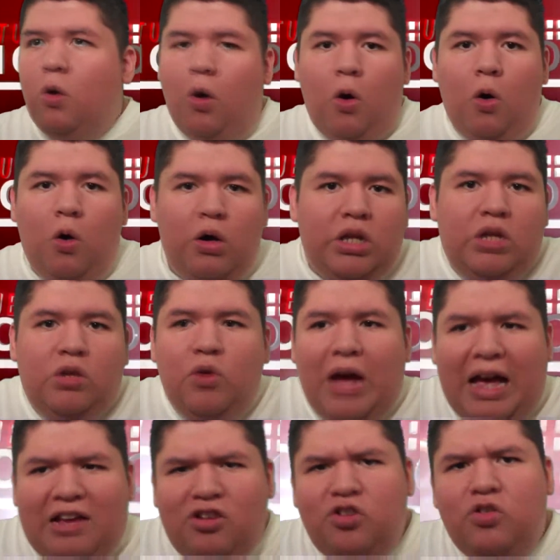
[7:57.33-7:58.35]
Oh, you
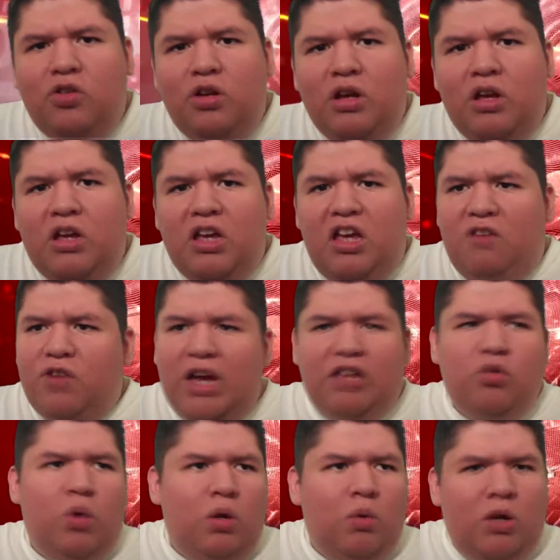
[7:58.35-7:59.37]
guys should, if you
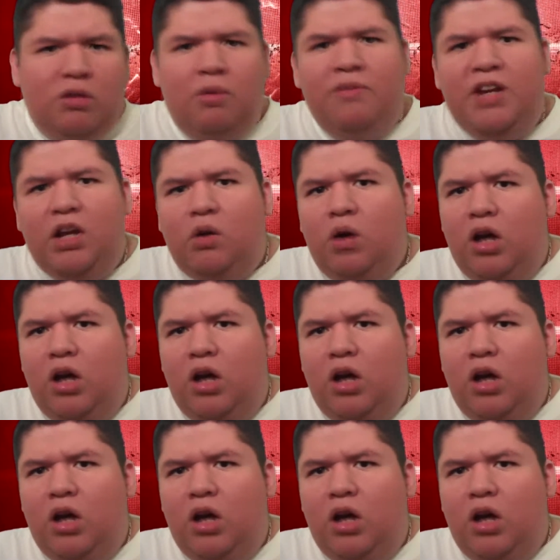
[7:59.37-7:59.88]
guys want to watch my video,